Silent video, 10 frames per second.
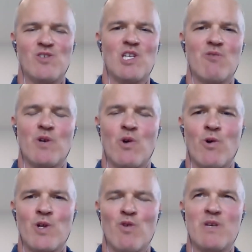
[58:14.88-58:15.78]
the
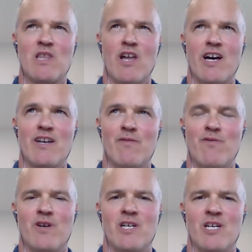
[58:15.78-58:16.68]
recording will be
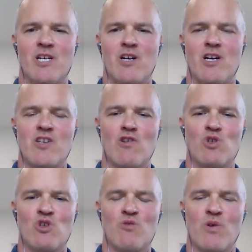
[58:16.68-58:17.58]
live on
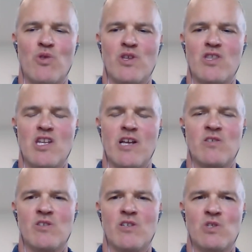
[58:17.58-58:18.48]
YouTube within the
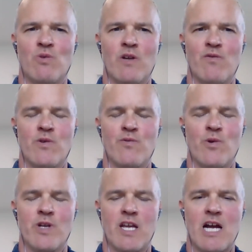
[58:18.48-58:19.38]
next 24 to
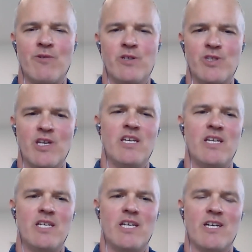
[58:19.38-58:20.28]
48 hours.
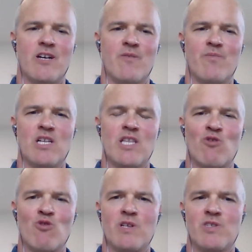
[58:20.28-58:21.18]
A
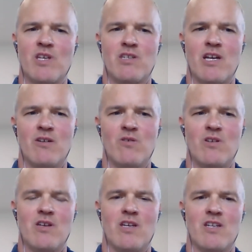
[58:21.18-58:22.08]
link will be sent out,
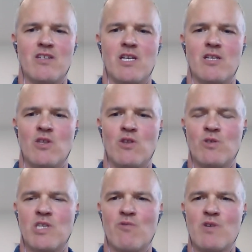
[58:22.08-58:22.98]
and to
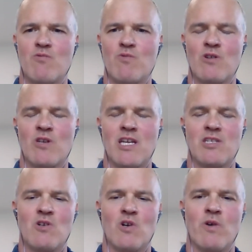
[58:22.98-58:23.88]
those that we couldn't get
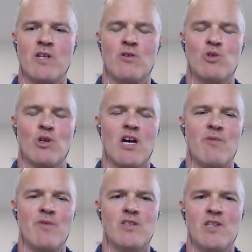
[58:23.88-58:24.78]
to your questions or
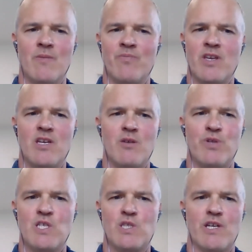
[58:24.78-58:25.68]
comments,
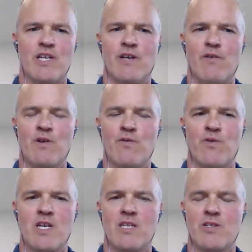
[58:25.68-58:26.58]
please feel
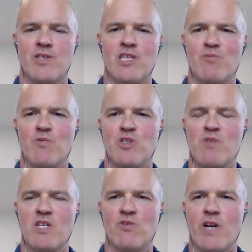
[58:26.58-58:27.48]
free to send them to
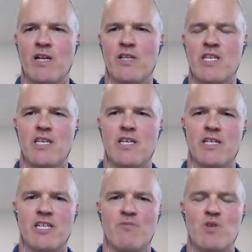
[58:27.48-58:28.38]
me directly.
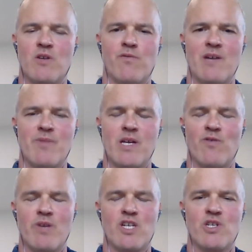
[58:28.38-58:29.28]
You can find my
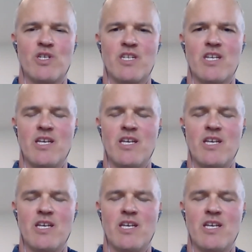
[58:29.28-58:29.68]
information